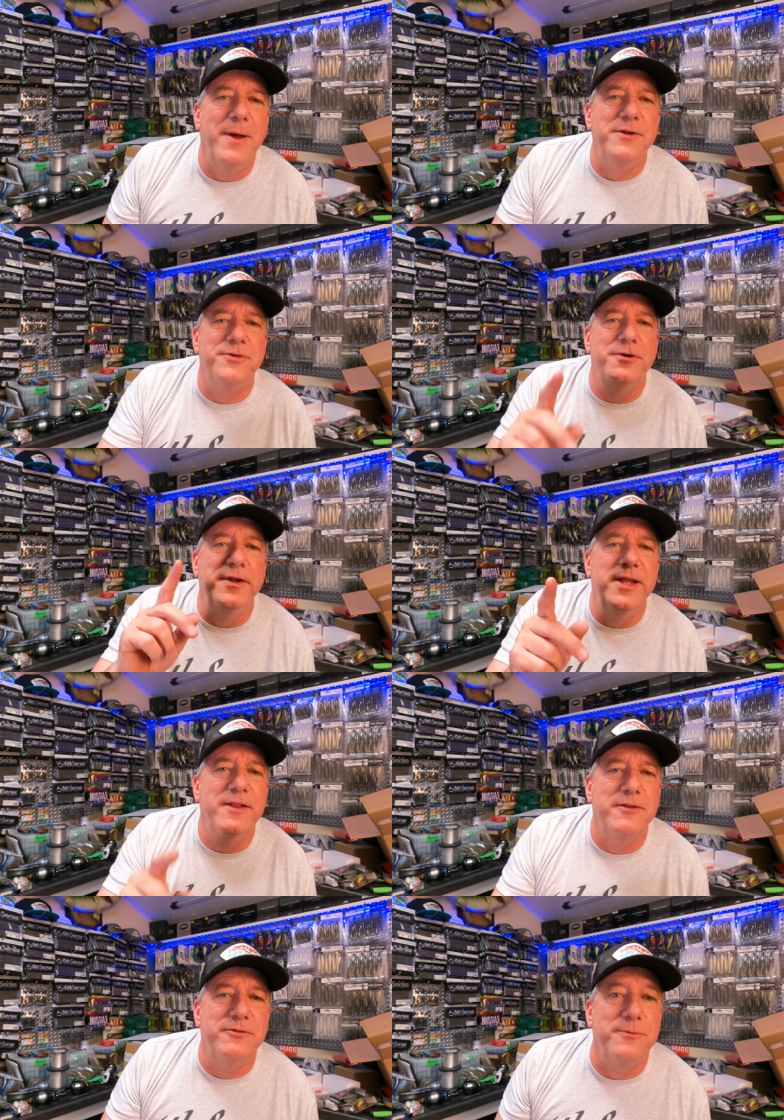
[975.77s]
Make sure to
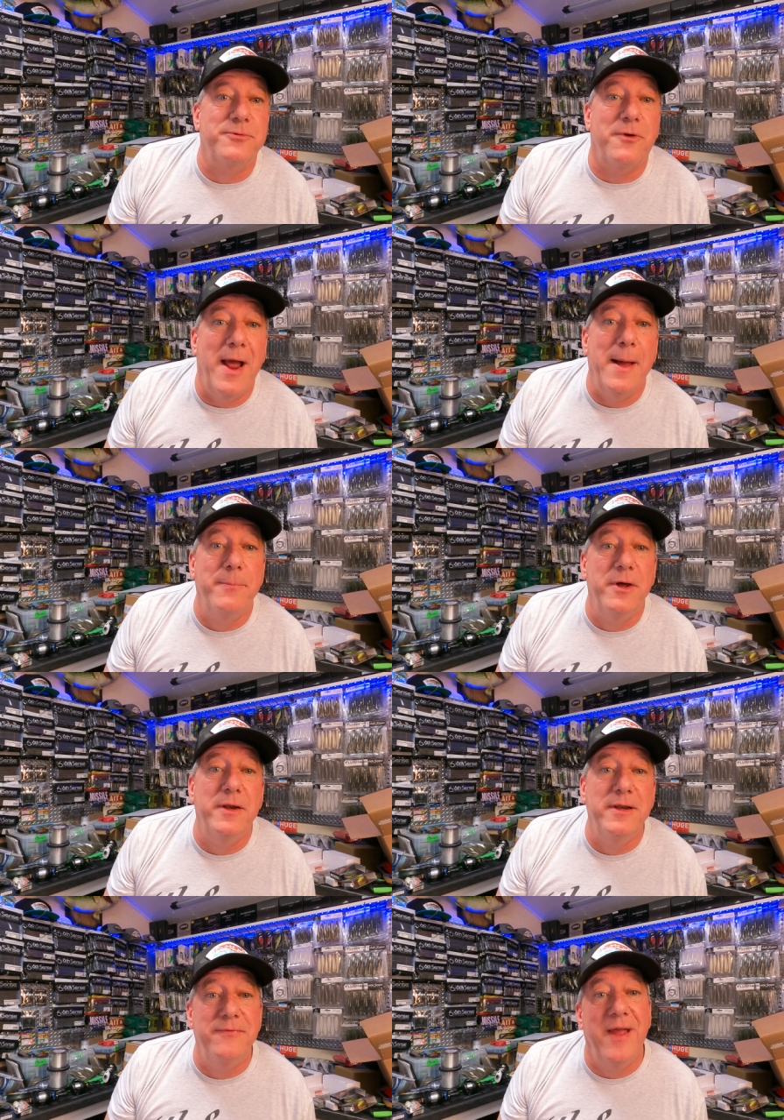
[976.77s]
hit the subscribe
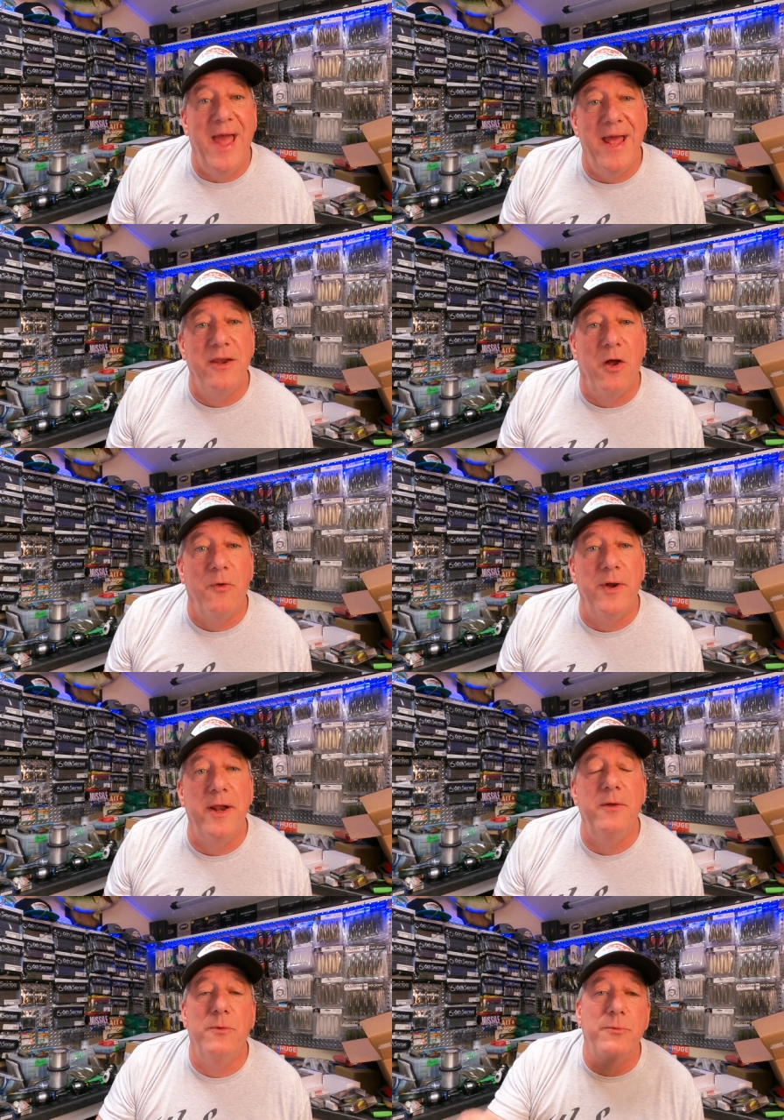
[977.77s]
button if you hadn't already.